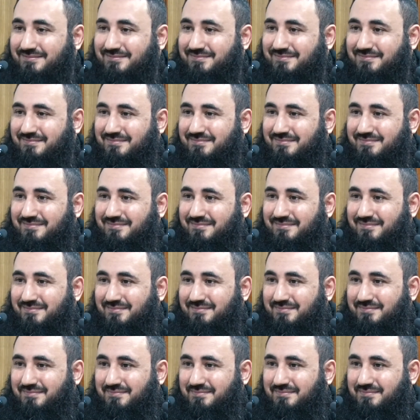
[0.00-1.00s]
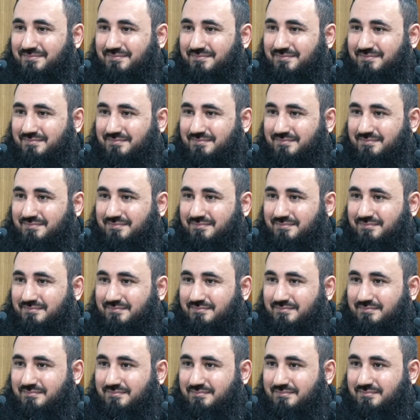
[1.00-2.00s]

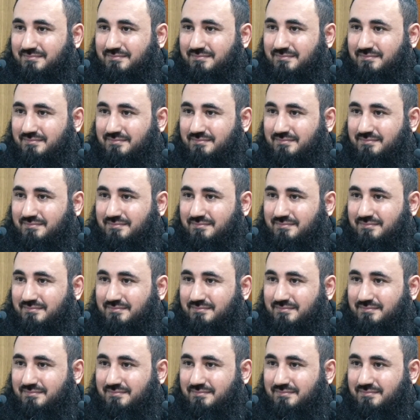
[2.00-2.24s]
[no speech]